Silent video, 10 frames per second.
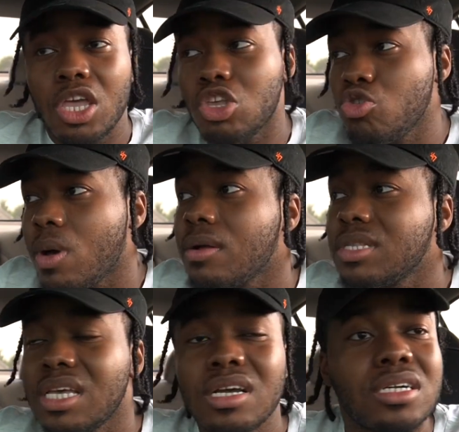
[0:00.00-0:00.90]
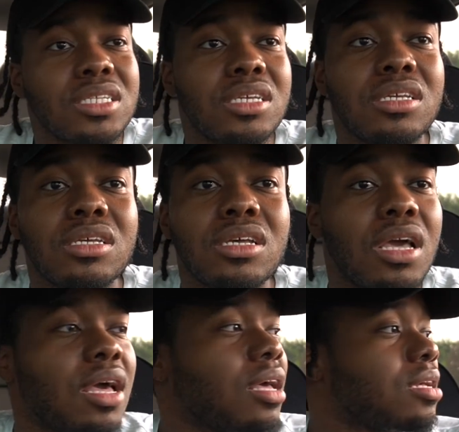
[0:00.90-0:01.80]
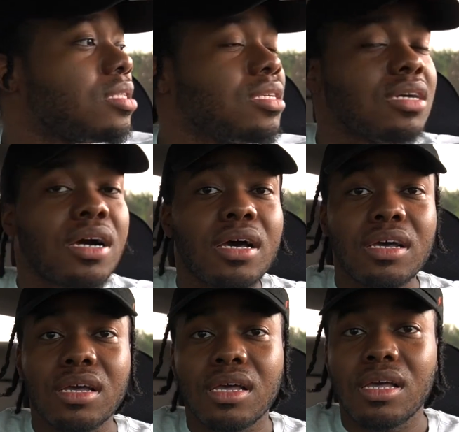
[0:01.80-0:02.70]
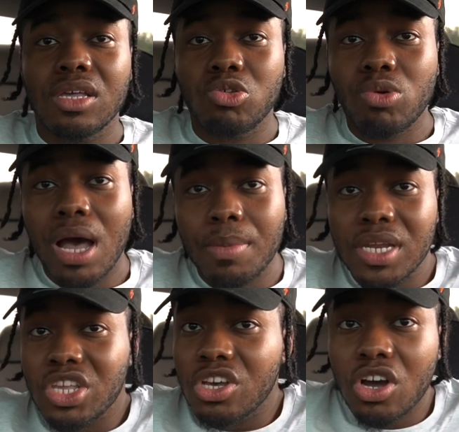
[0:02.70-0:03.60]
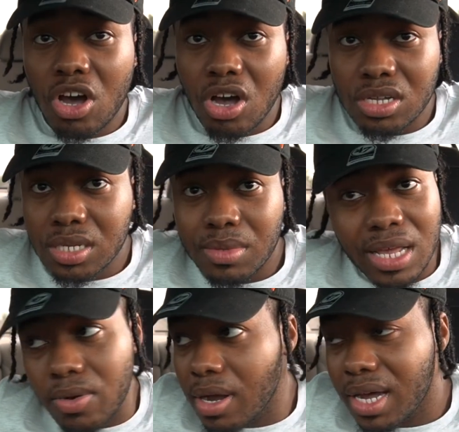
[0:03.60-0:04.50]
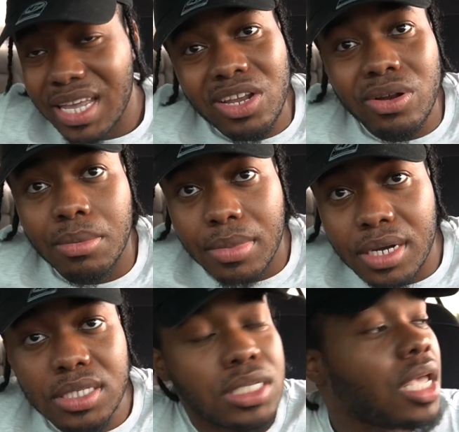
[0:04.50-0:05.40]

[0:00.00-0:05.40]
You out there clean cut. You hopping in your car, something they don't got. They get on the bus.